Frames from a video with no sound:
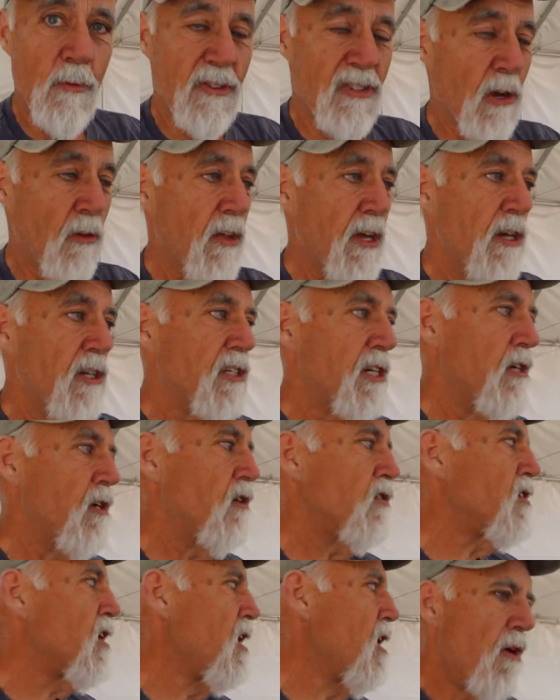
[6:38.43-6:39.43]
stone they usually
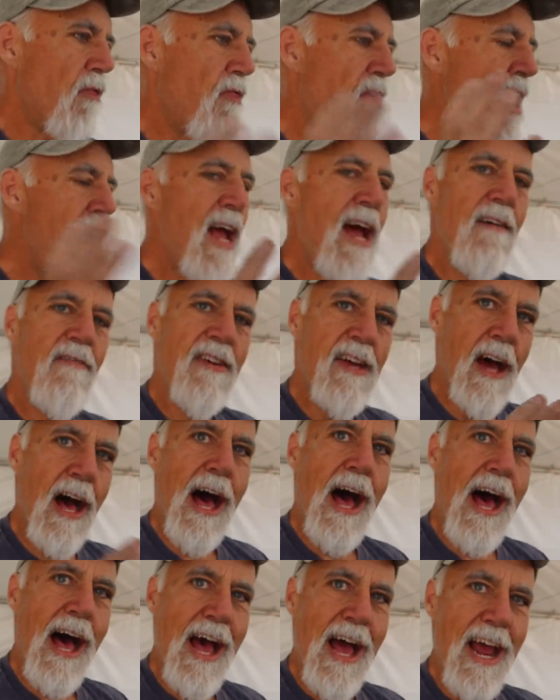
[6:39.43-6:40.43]
use. But they have the
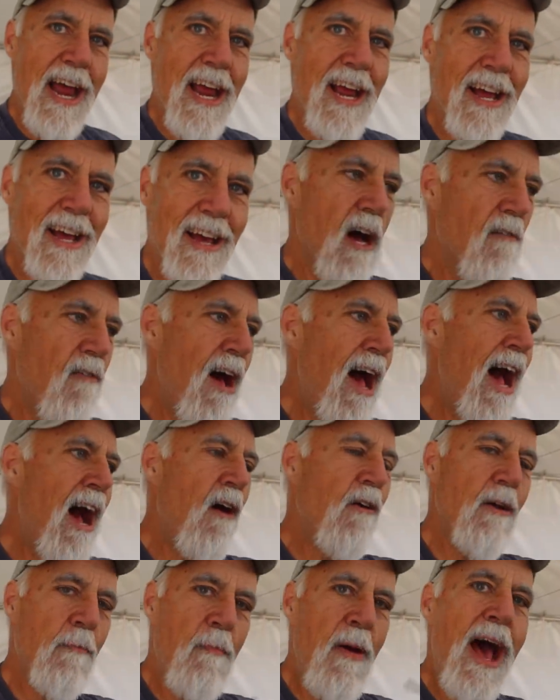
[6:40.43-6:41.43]
eye of
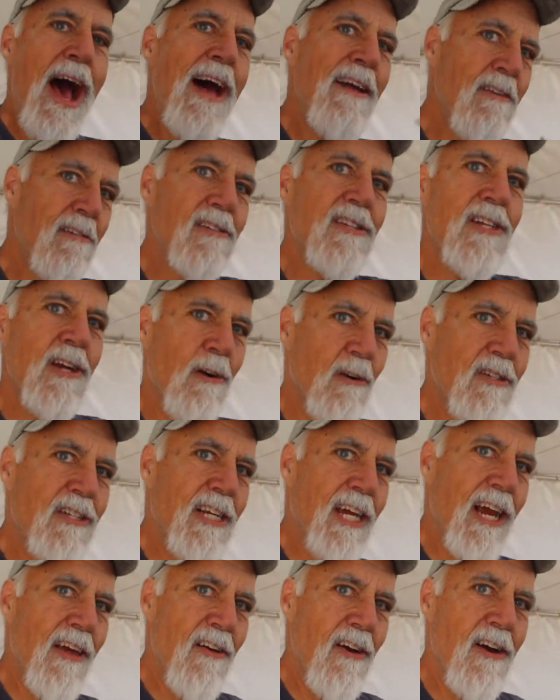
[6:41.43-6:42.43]
how to pattern stones
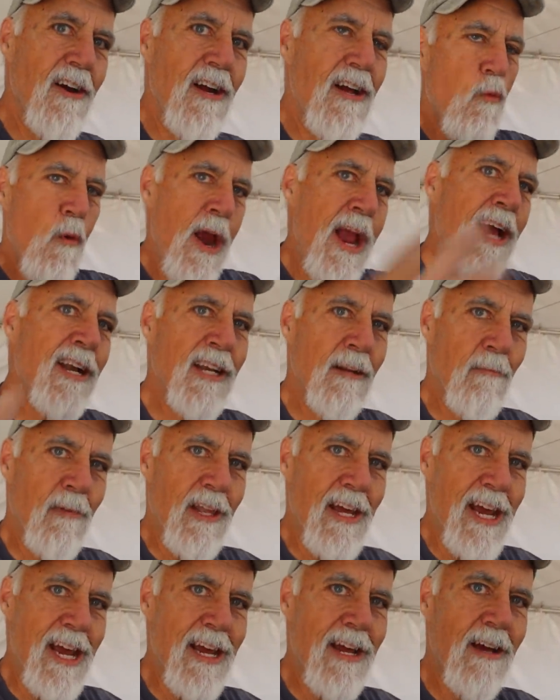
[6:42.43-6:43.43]
together
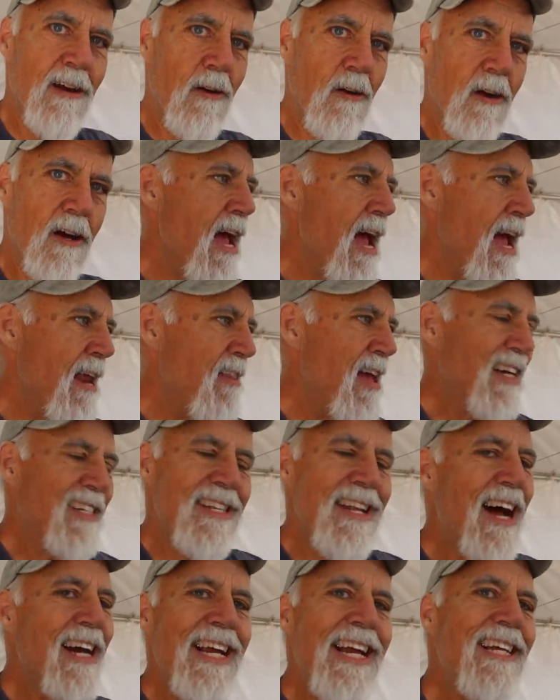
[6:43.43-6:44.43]
randomly. Yep. And that's
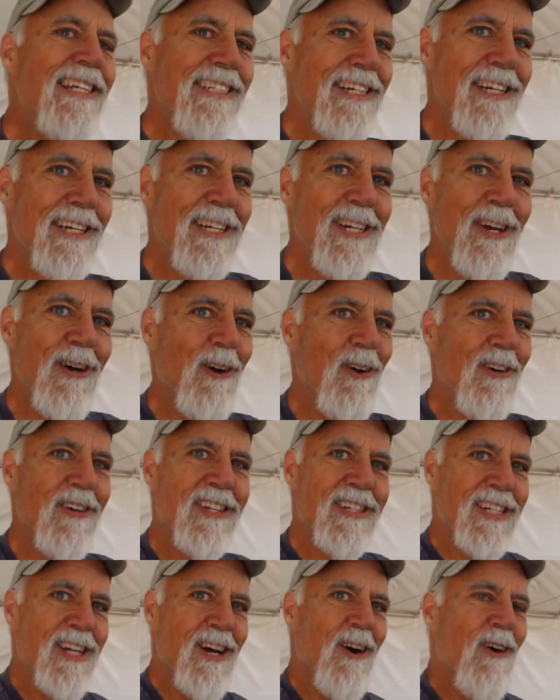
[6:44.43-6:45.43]
not easy to do.
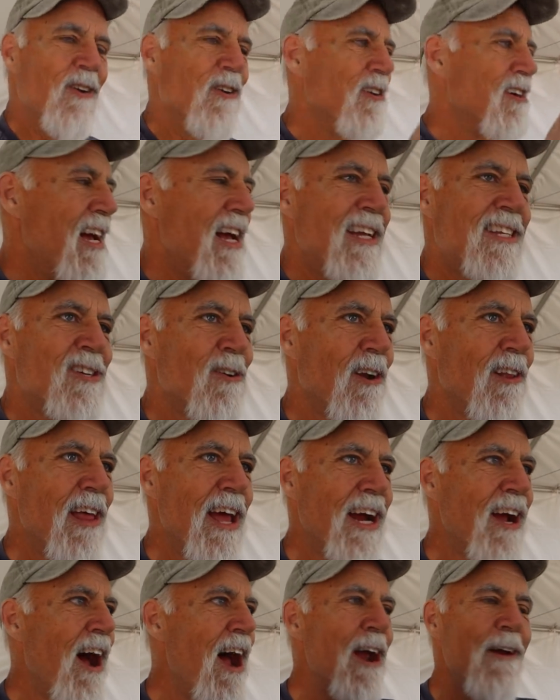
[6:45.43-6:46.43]
No. So it's, it's sort of
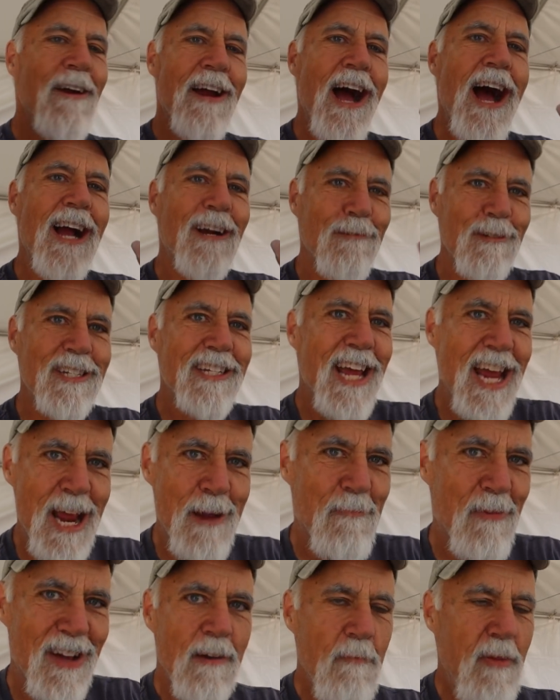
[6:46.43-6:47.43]
like hiring
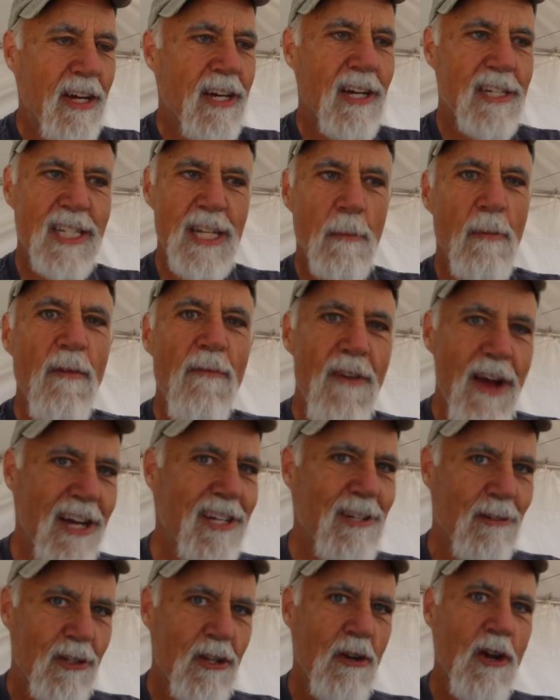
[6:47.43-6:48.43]
Aquascape because they're
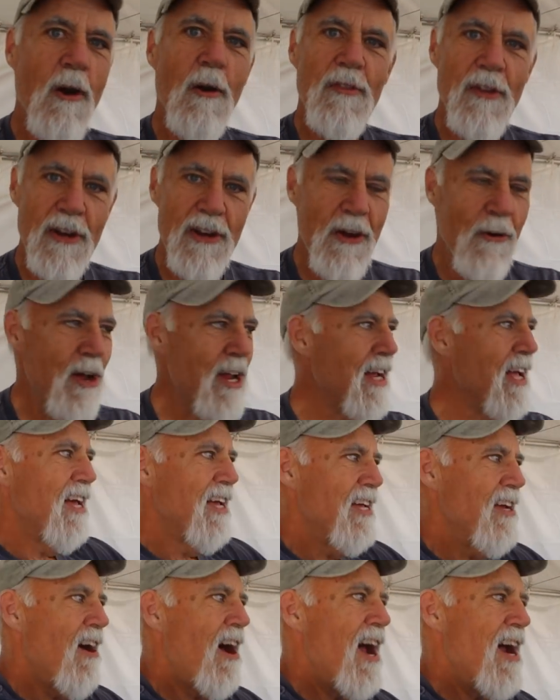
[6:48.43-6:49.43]
professionals who know what they're doing.
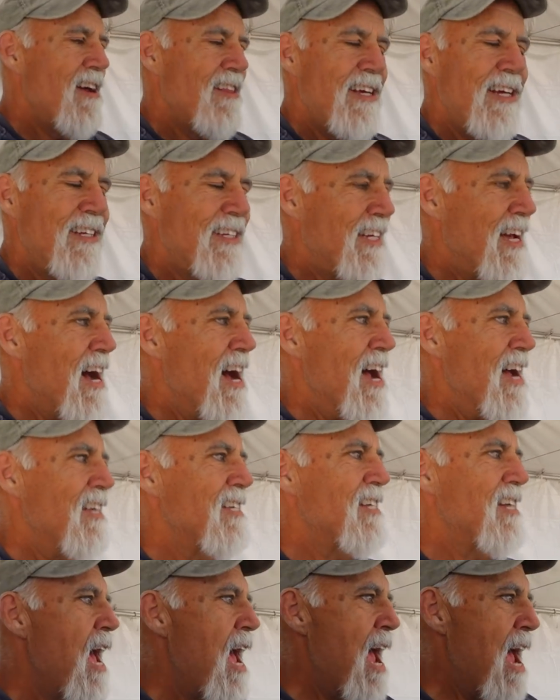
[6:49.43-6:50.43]
You hire these
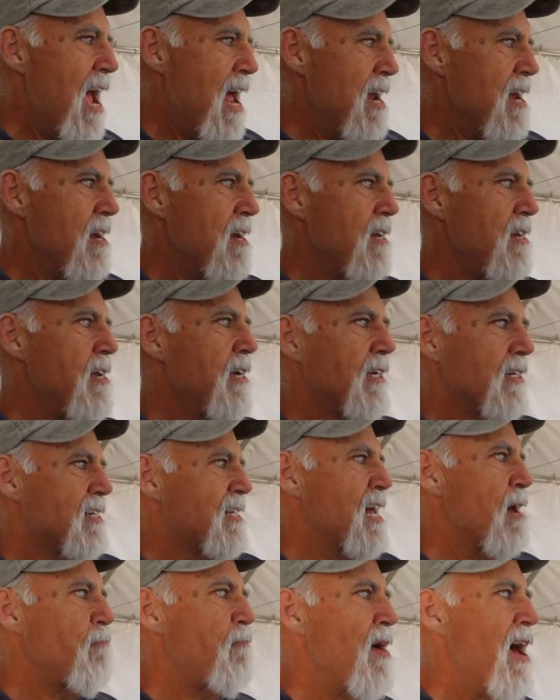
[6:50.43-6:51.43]
guys and you can
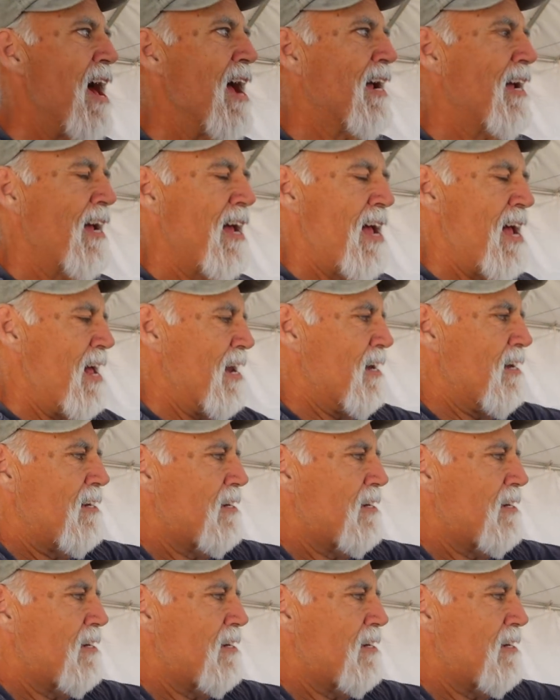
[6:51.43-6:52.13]
step back and